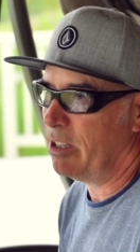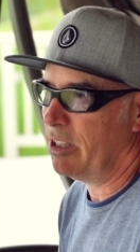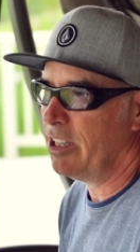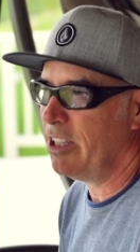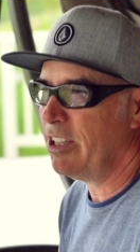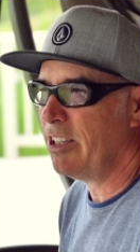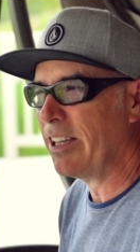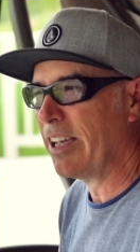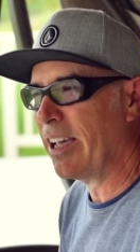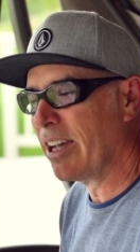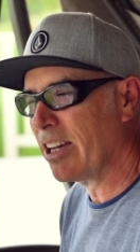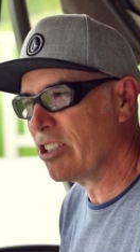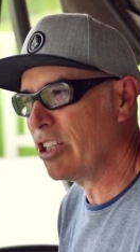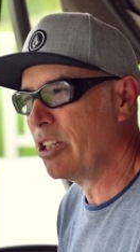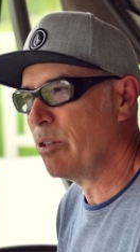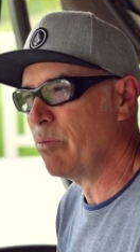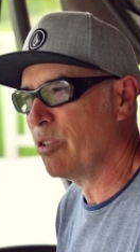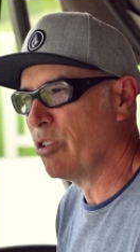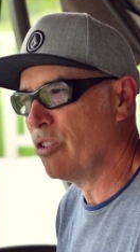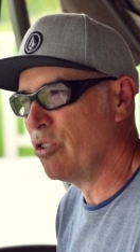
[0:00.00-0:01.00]
he, he actually
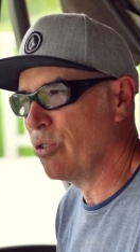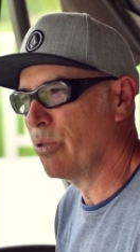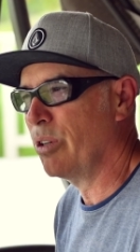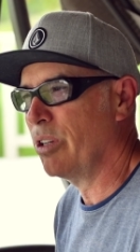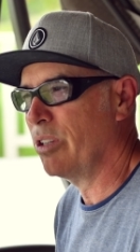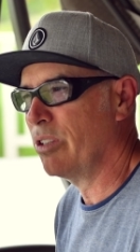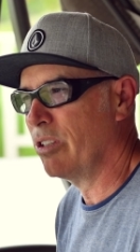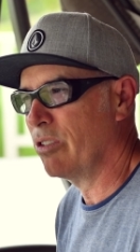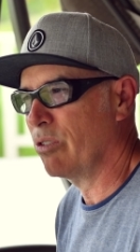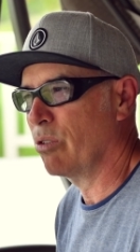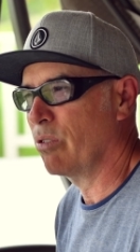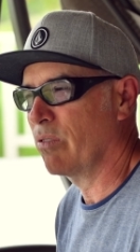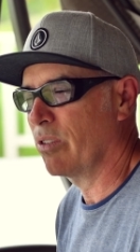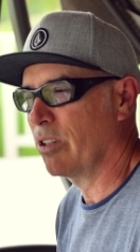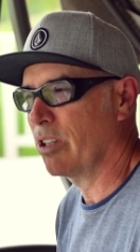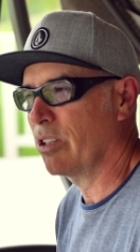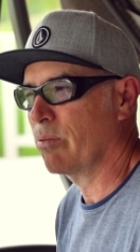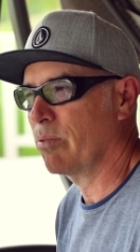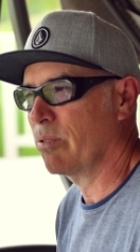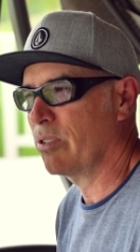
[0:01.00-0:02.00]
rejoices over
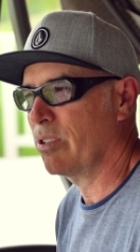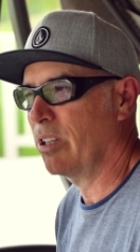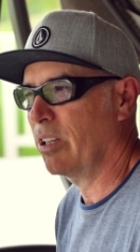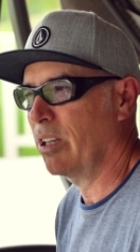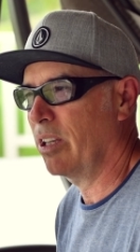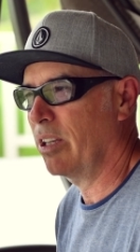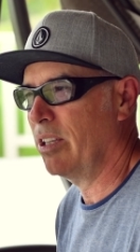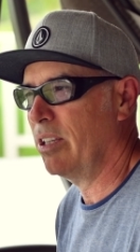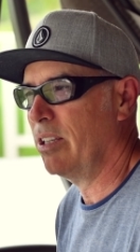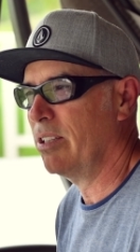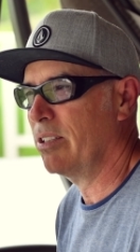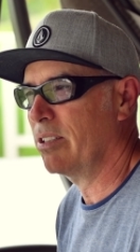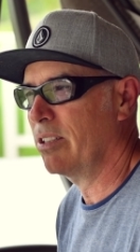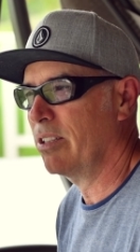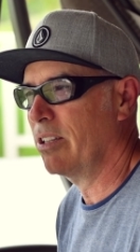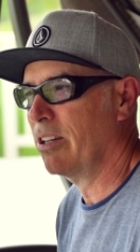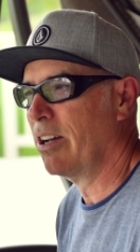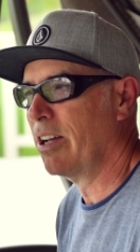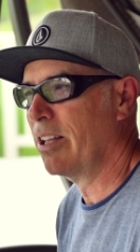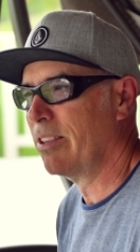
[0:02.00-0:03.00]
us with singing. He's
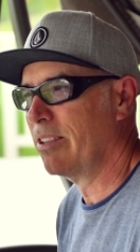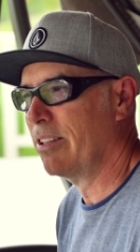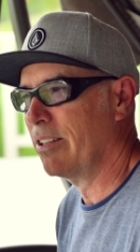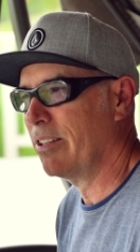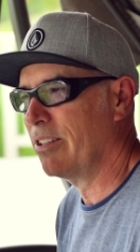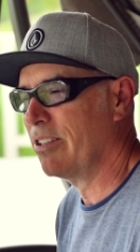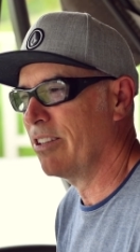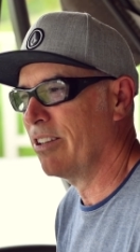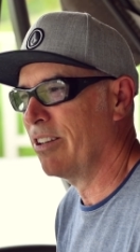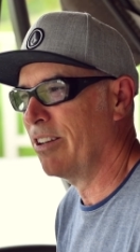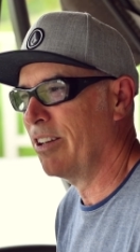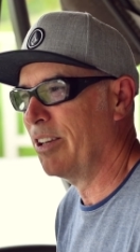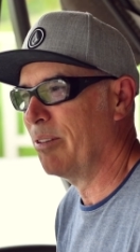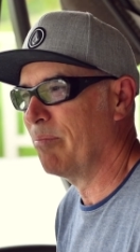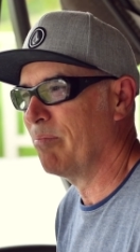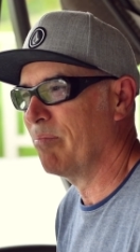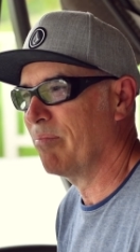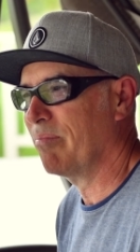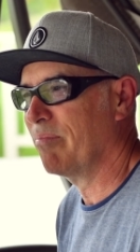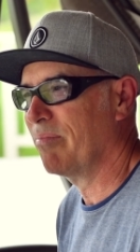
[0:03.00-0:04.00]
got time
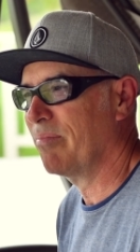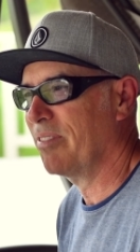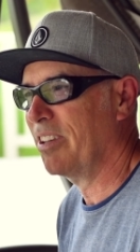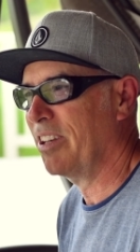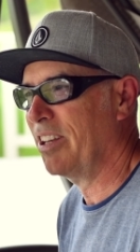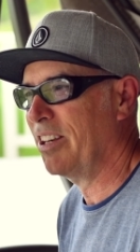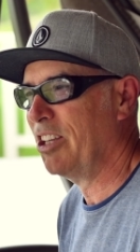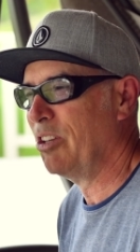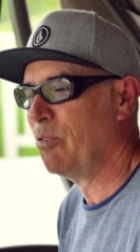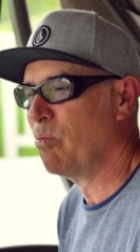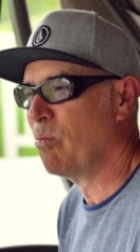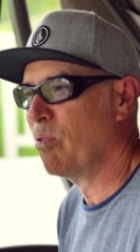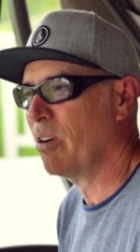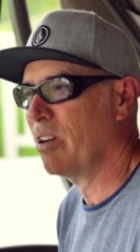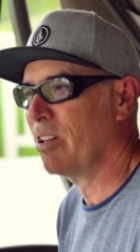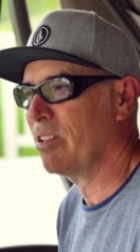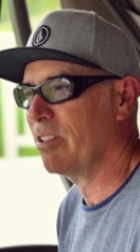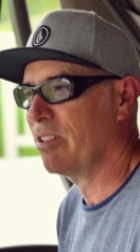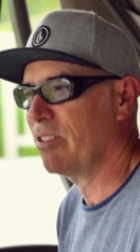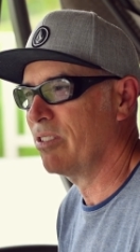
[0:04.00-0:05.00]
and he
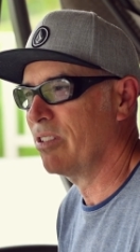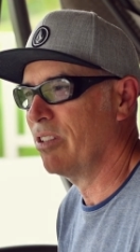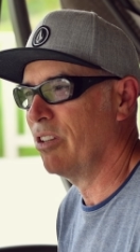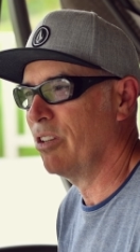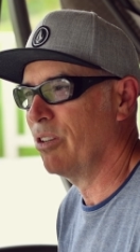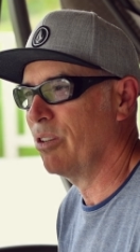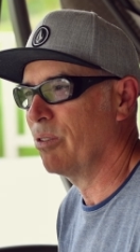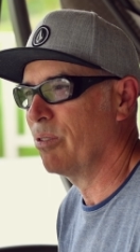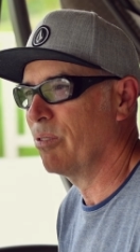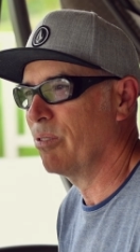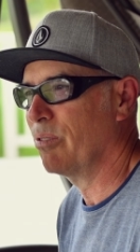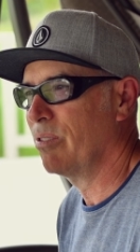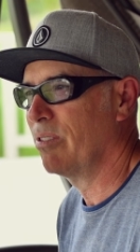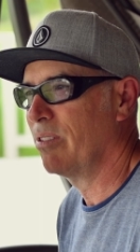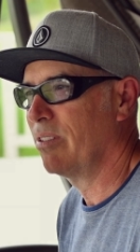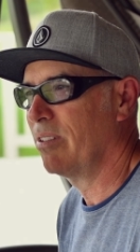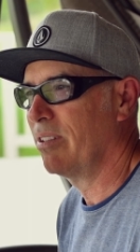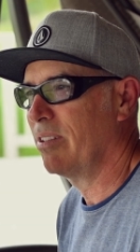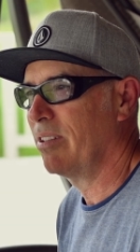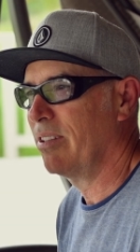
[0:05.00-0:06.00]
wants us to know
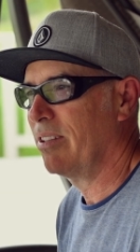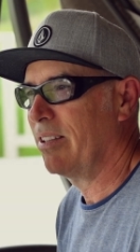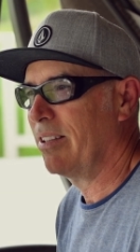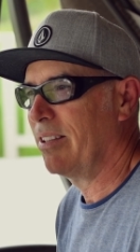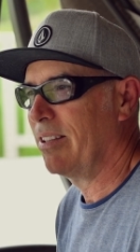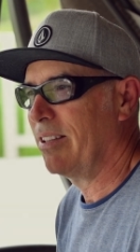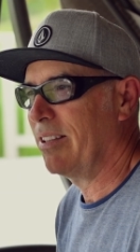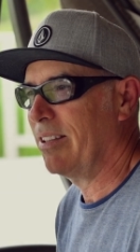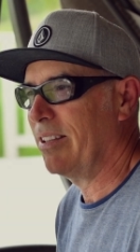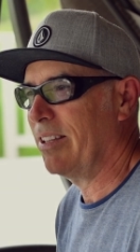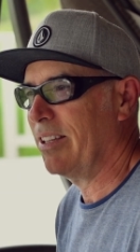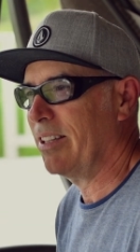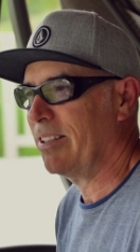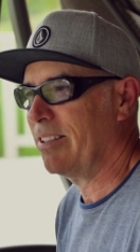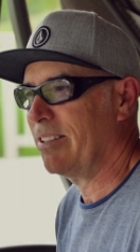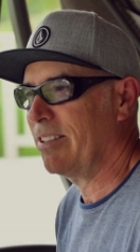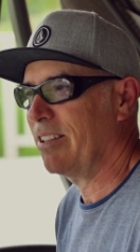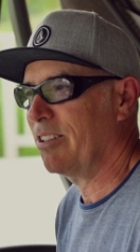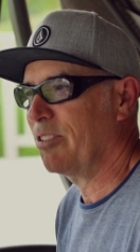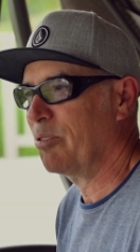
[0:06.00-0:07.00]

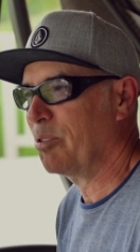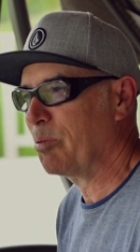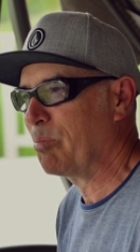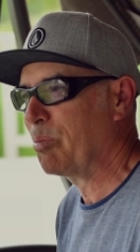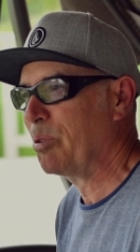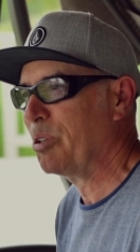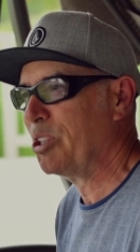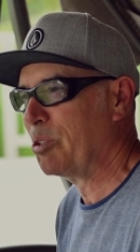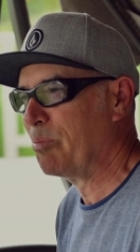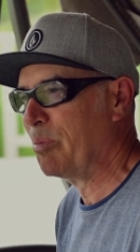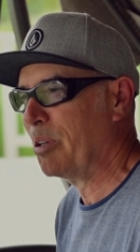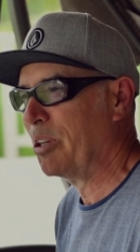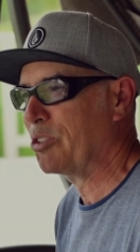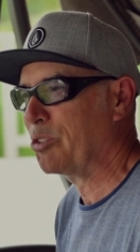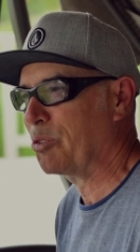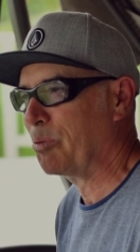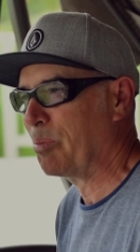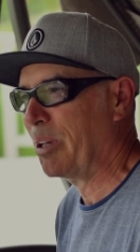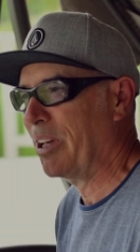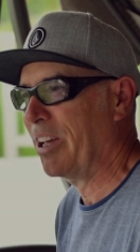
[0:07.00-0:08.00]
that uh, we're a pretty
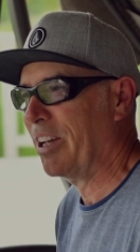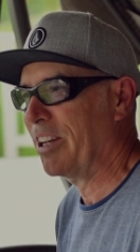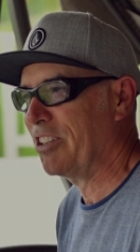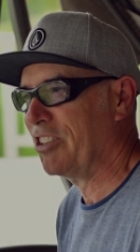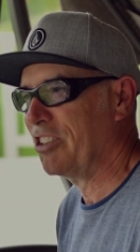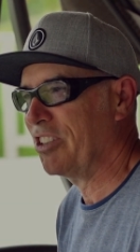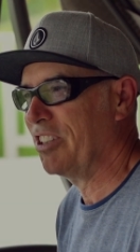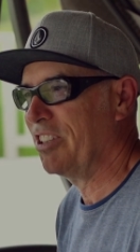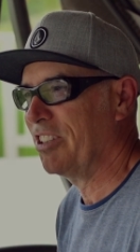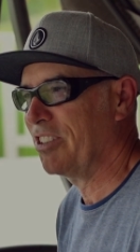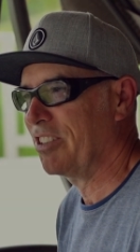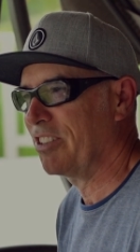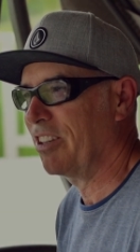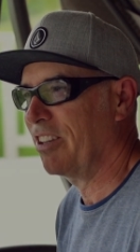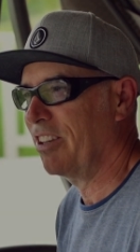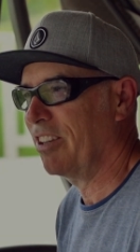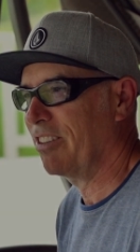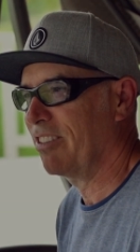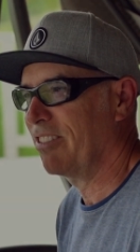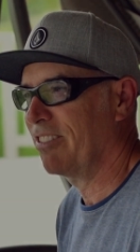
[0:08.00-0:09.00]
special package in his
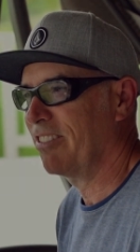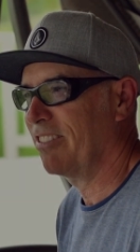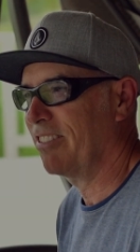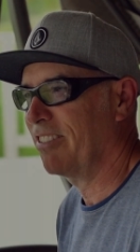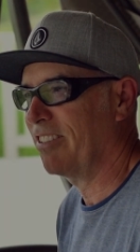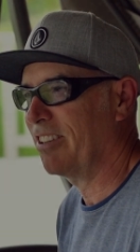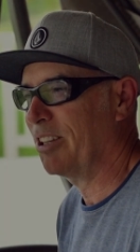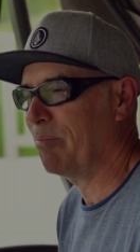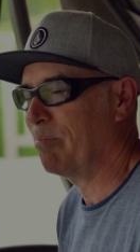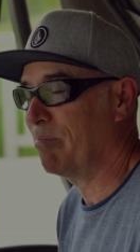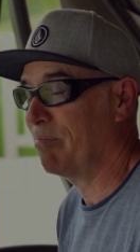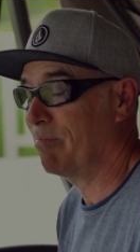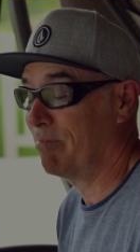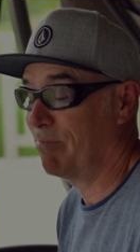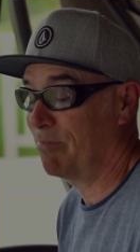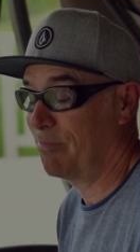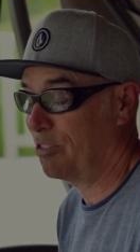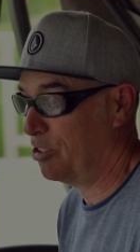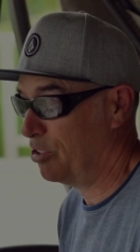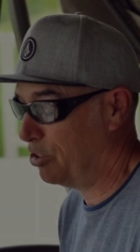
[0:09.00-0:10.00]
sight. I'm
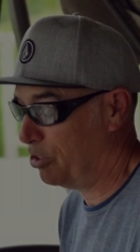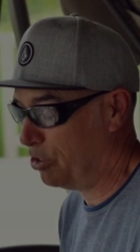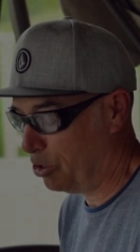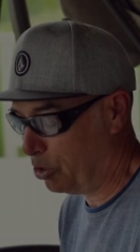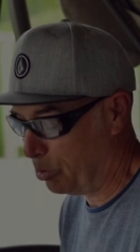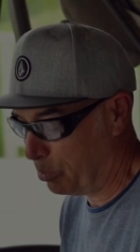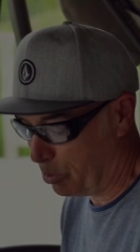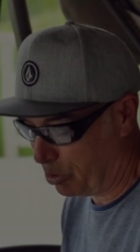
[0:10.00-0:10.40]
super,